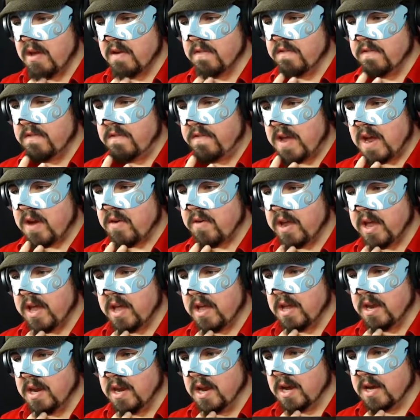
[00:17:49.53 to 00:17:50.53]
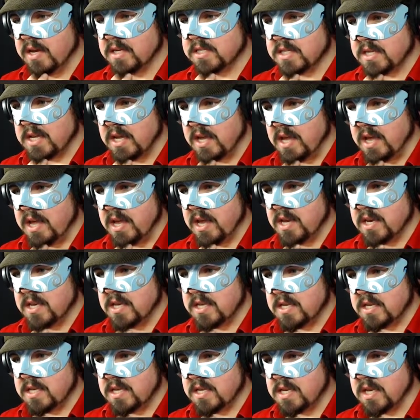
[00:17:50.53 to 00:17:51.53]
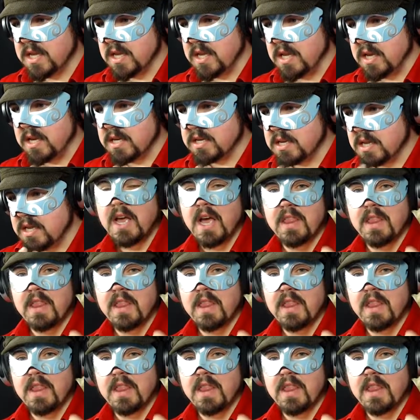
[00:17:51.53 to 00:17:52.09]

very nasty indeed.